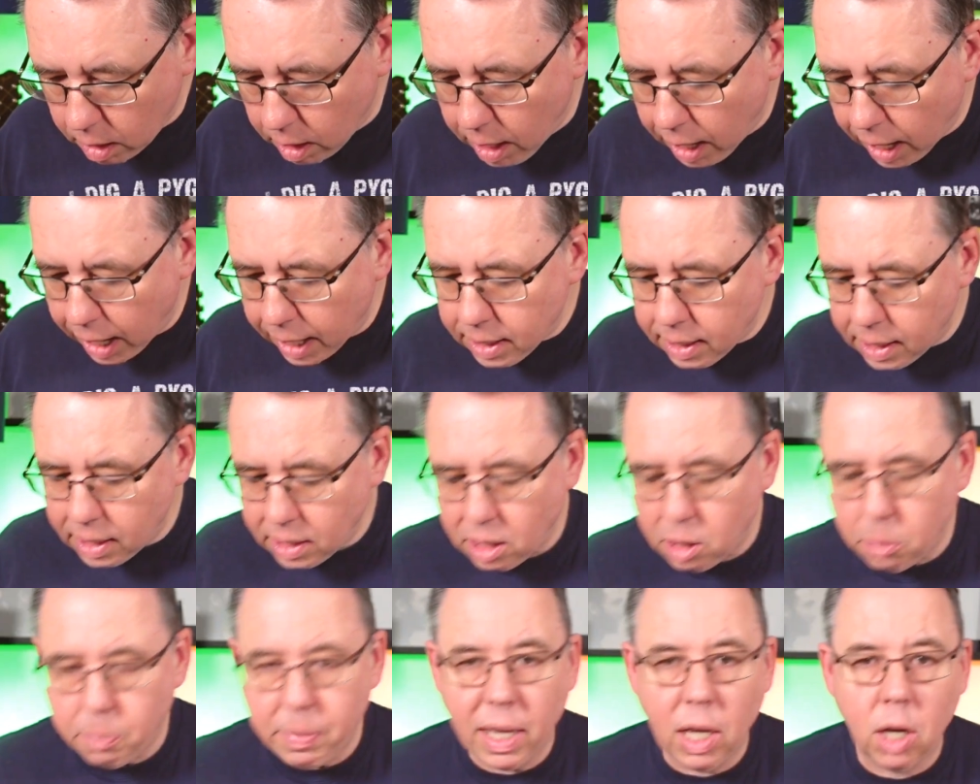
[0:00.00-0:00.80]
And
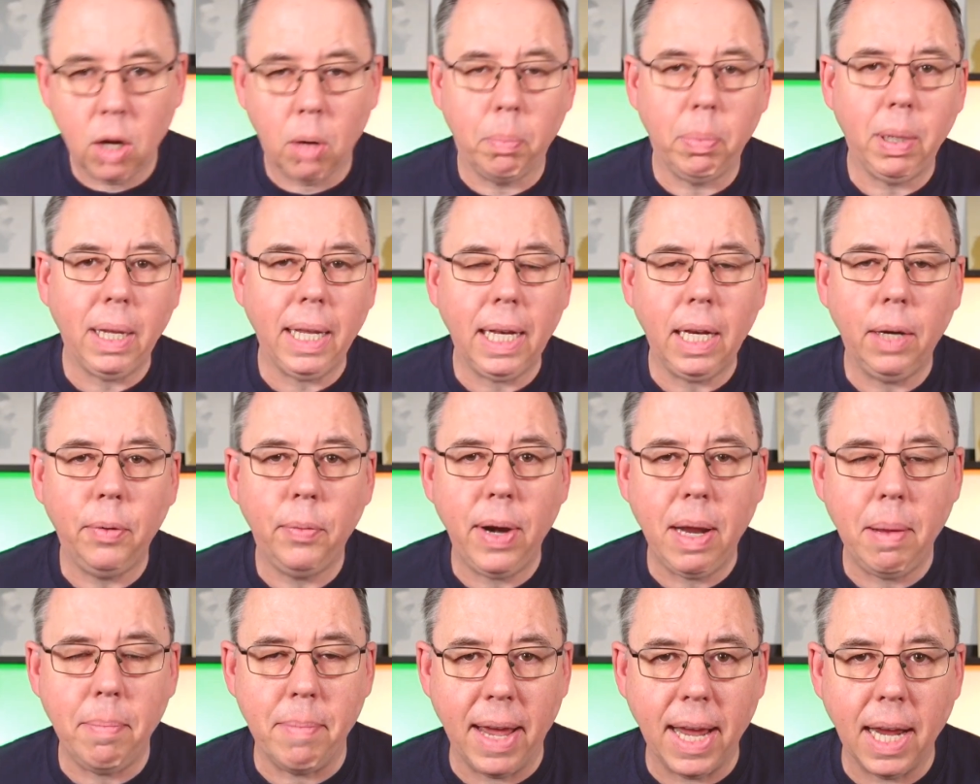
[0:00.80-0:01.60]
this has been completely
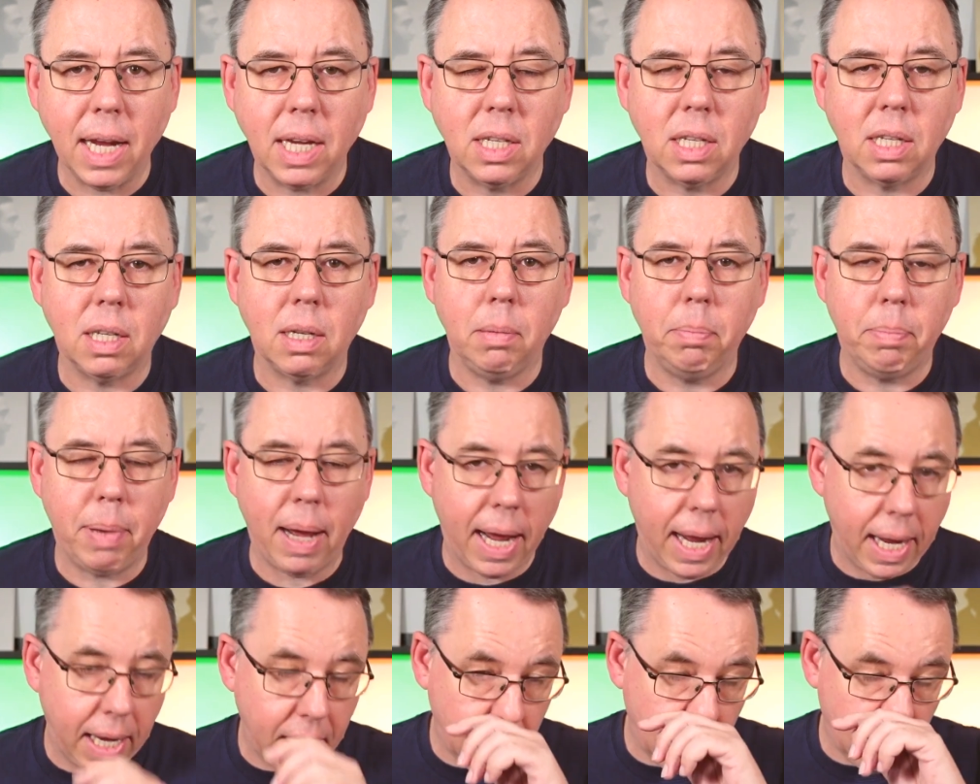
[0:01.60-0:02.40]
remixed
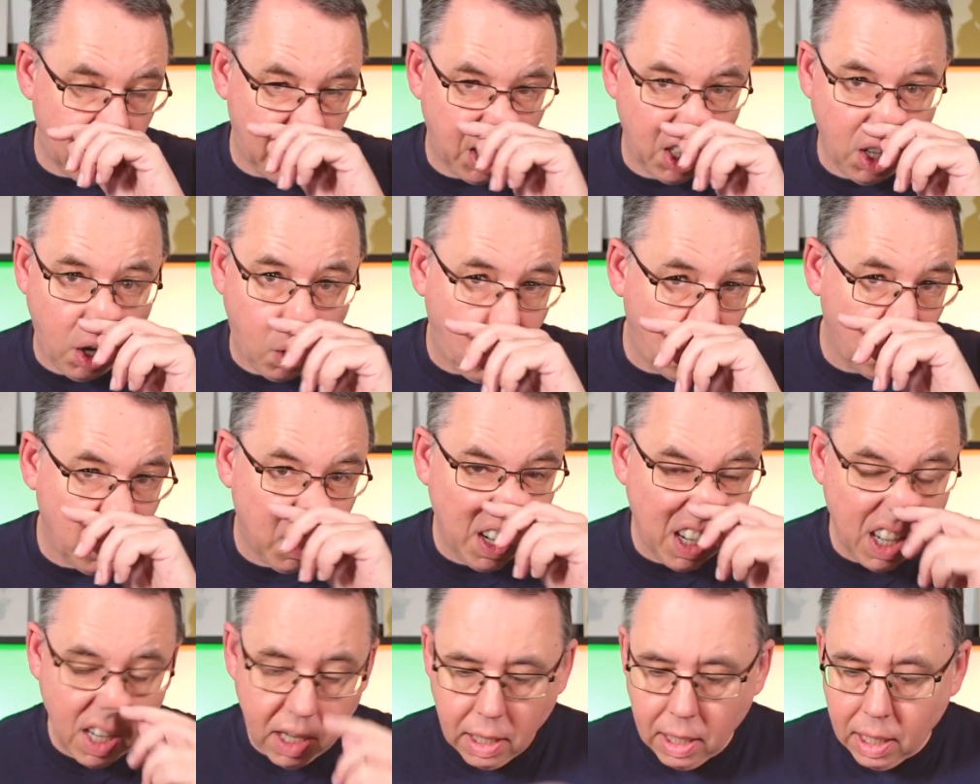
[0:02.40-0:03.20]
by
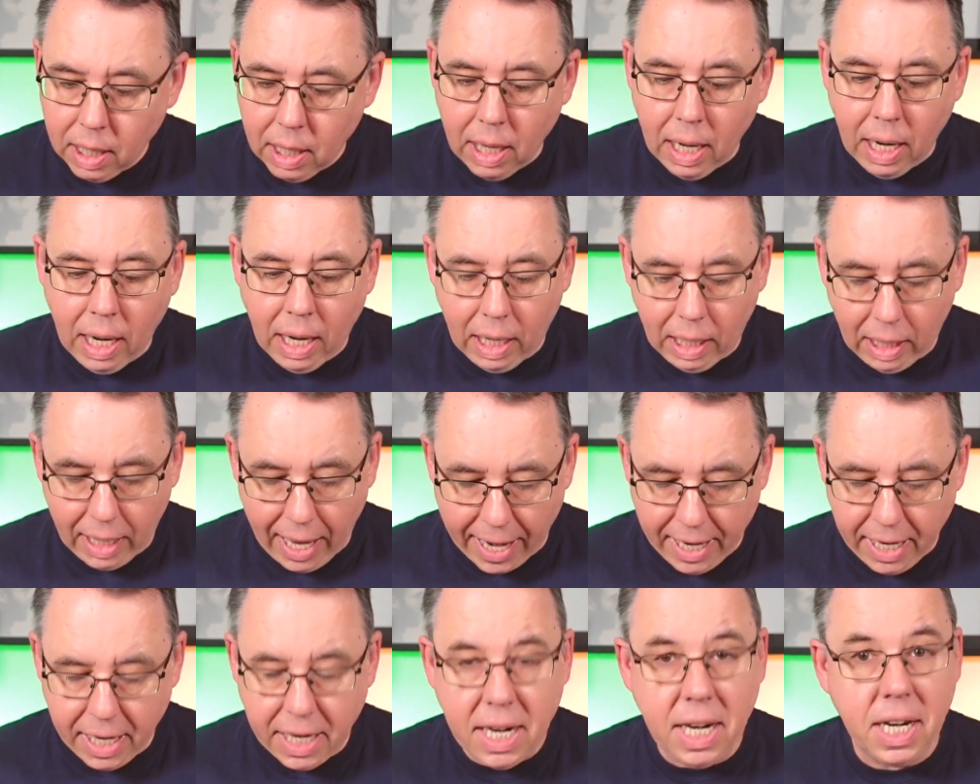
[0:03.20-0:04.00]
Sean
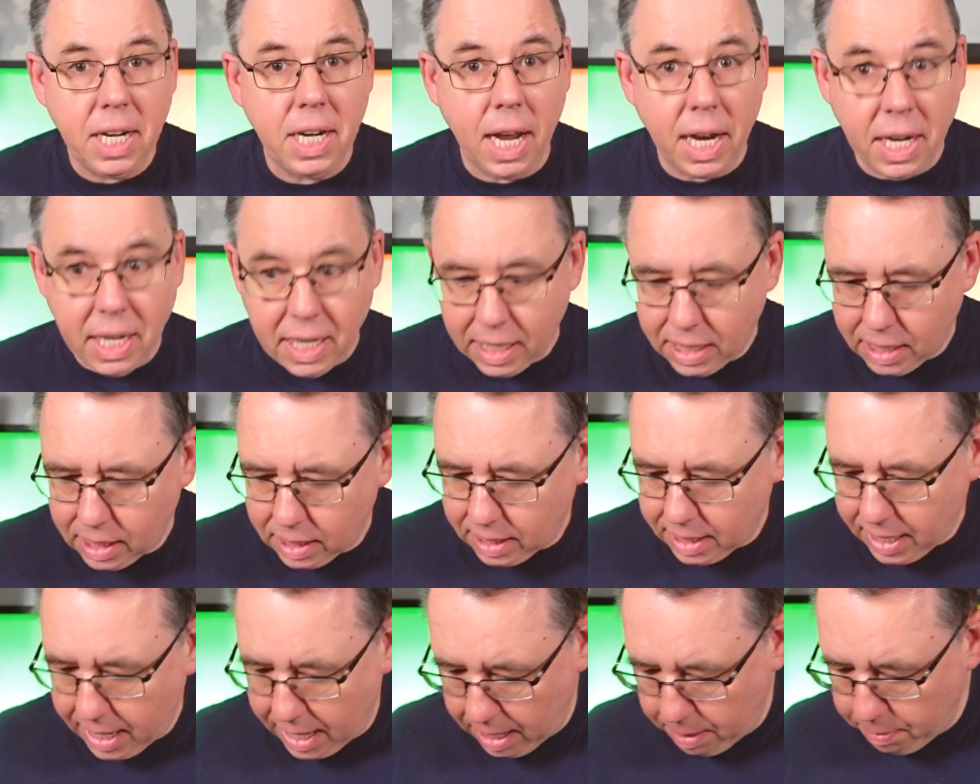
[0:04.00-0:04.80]
Lennon and his
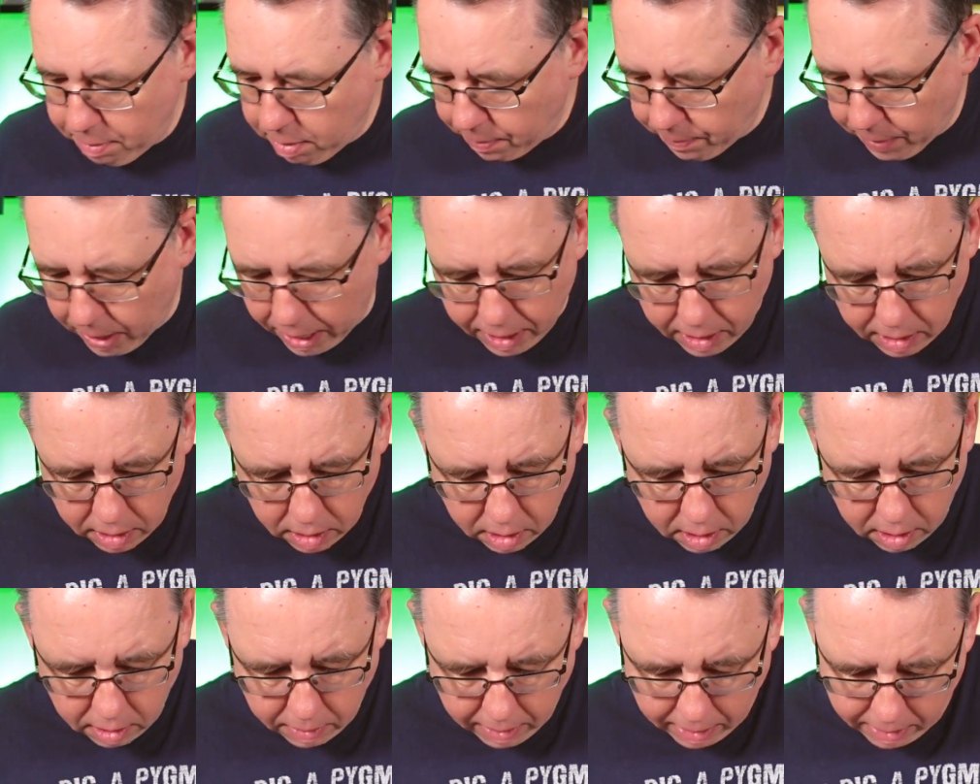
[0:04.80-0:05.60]
team,
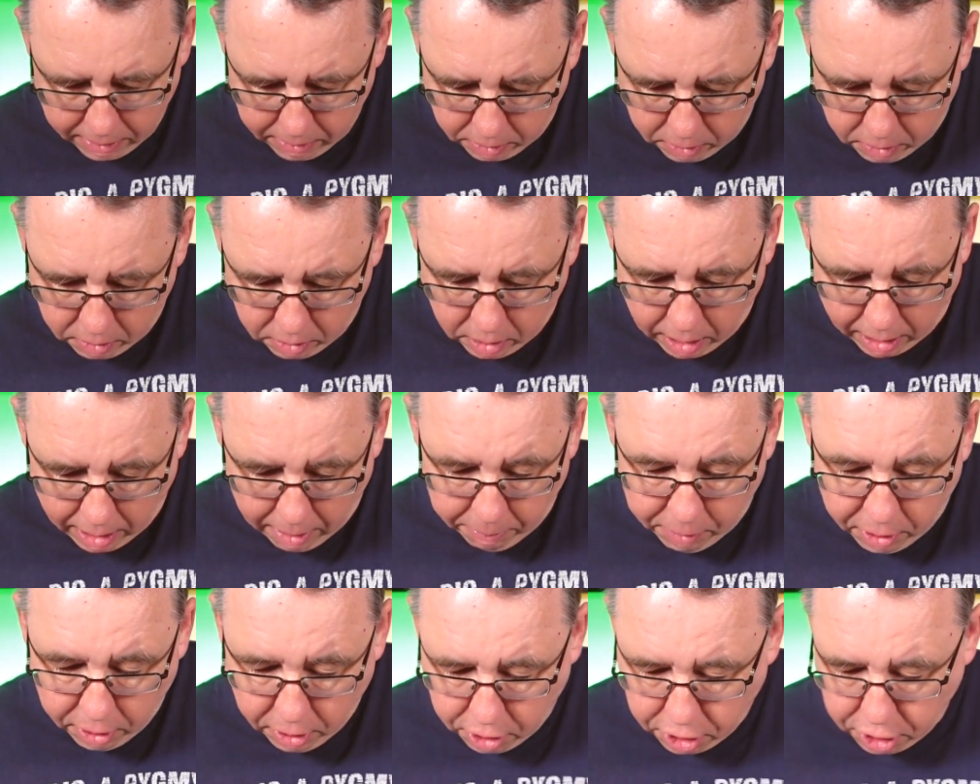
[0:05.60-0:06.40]
and
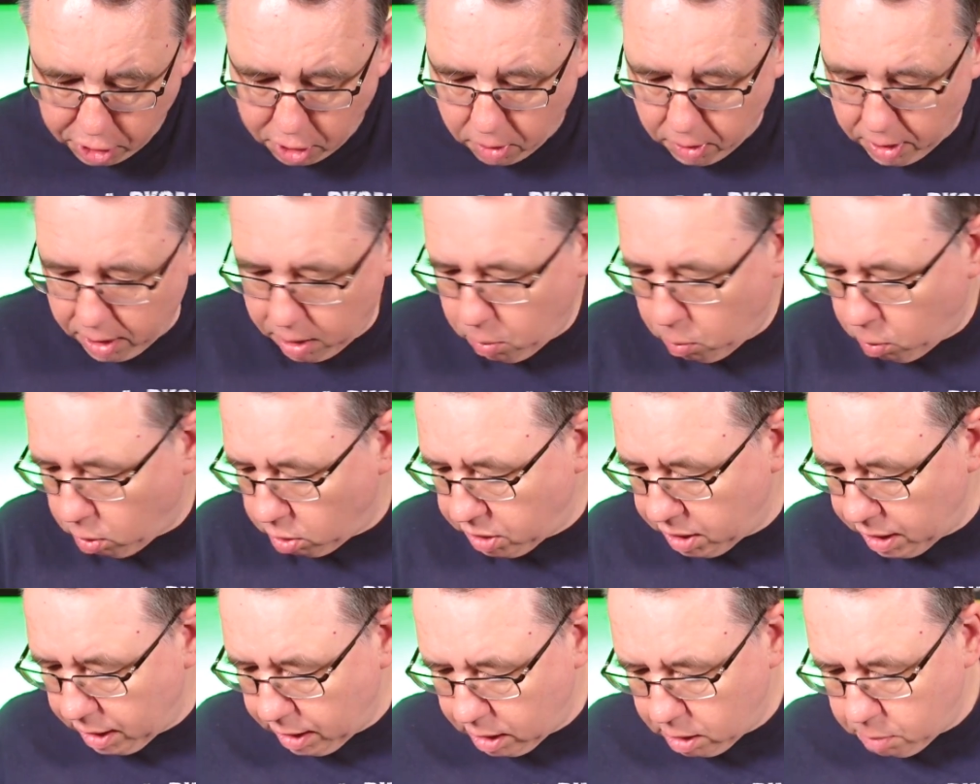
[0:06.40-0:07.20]
I'm going to show you
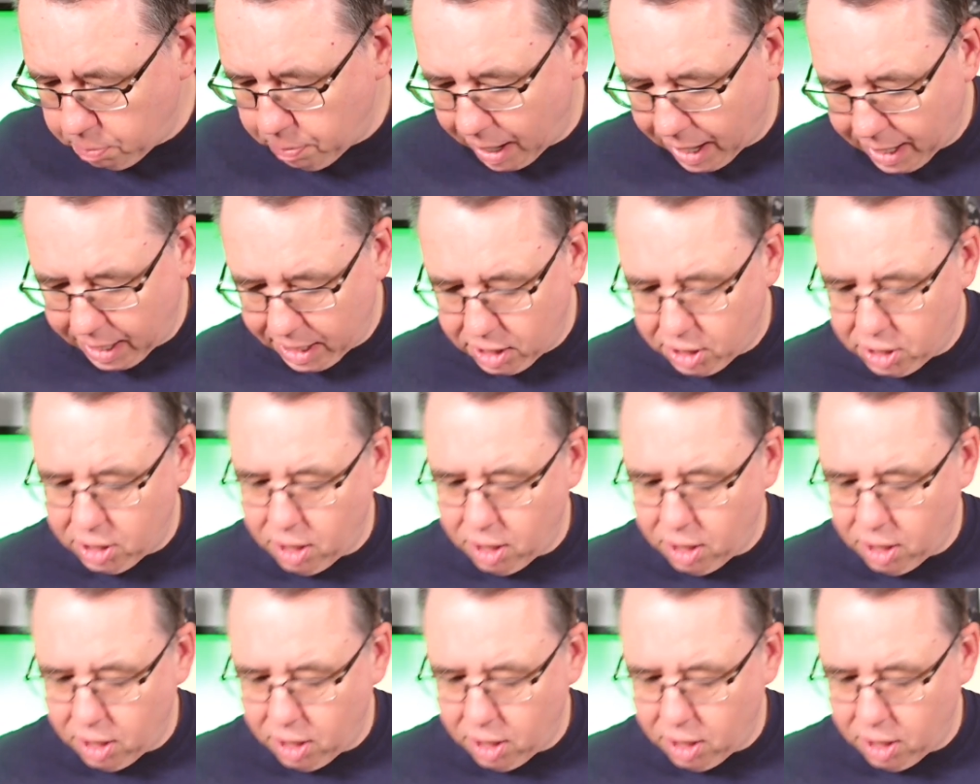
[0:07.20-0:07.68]
what's in this package.